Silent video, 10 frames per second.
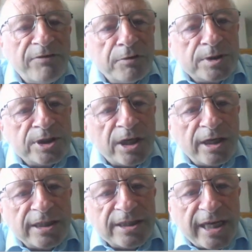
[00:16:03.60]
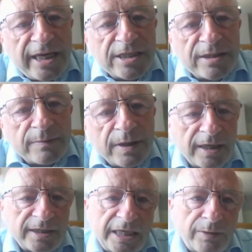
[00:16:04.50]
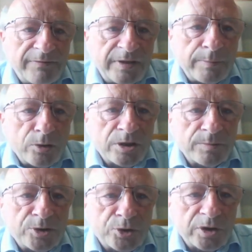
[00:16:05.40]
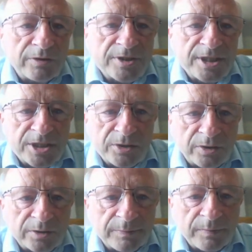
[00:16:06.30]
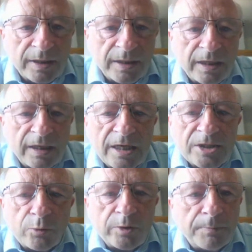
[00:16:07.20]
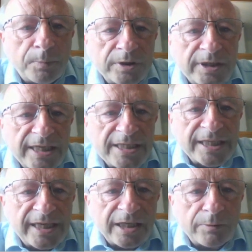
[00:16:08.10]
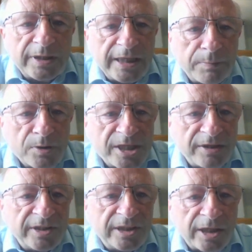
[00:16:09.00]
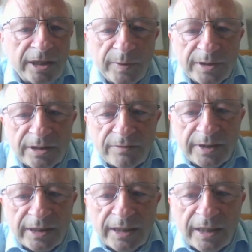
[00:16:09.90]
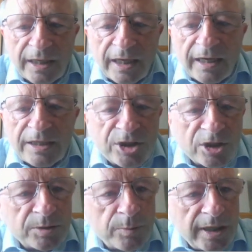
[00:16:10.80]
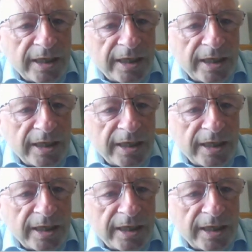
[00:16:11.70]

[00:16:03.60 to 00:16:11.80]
If you have a child that's 8, they will have the emotional maturity of a 6-year-old. So when you put these together with the impulsivity and the hyperactivity, children with